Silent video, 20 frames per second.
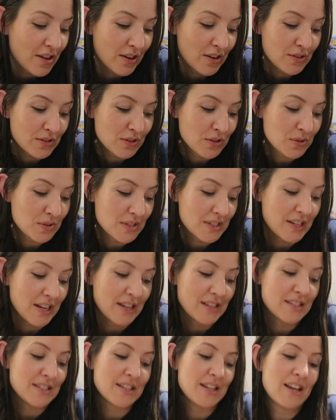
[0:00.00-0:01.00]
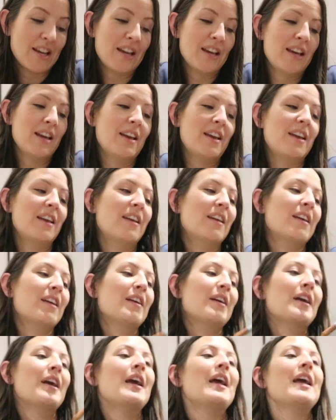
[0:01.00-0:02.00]
Also sent a
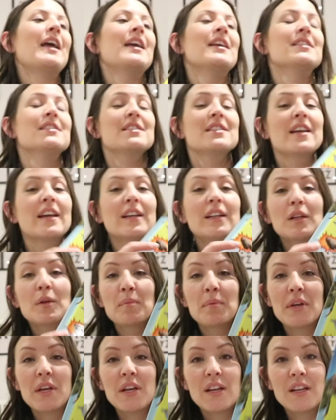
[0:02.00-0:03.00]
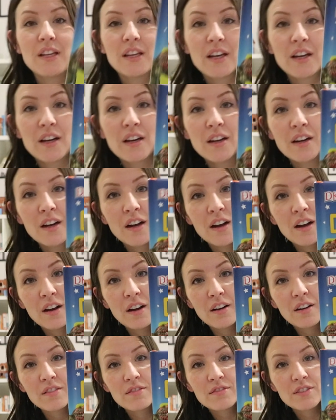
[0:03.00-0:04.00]
Encyclopedia
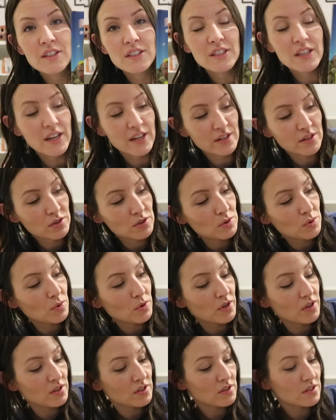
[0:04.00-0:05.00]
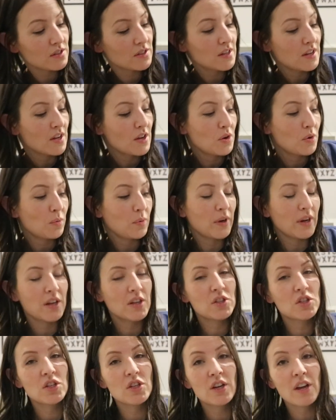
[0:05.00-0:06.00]
of Dinosaurs,
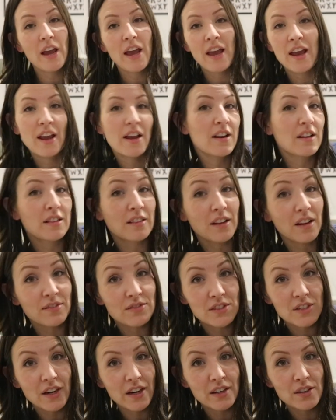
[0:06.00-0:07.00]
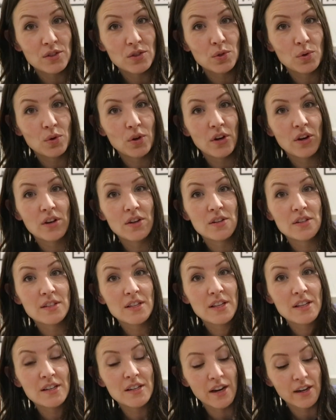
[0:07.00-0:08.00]
which Hayden loves dinosaurs.
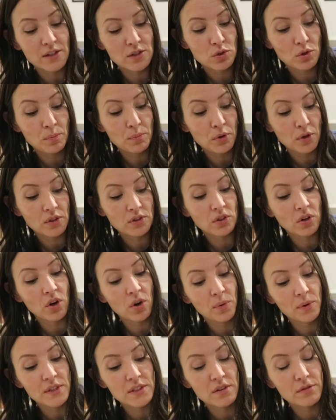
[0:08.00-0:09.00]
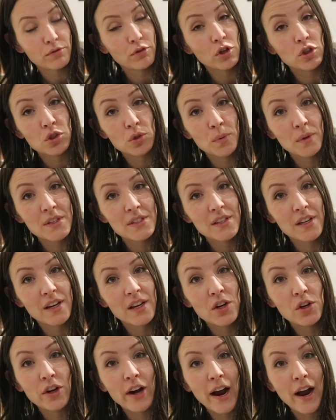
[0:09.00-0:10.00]
The dinosaur books are always the first ones that
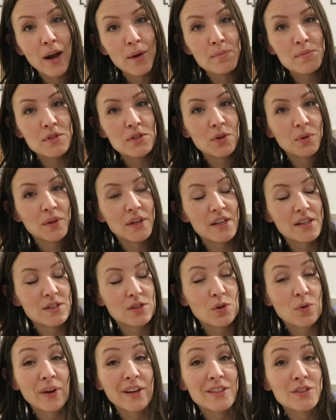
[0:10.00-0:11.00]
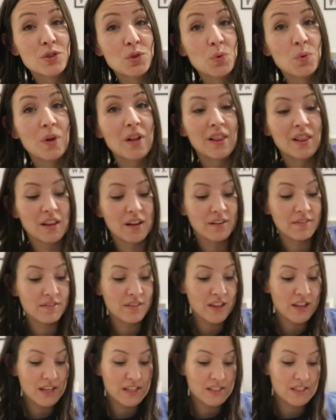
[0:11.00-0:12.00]
he grabs, so he is going to love
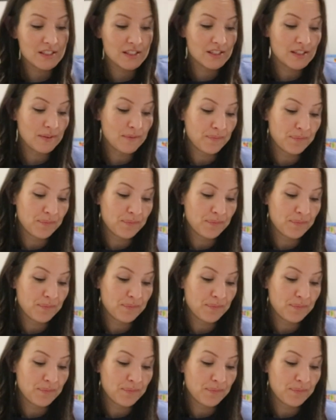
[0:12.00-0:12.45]
this.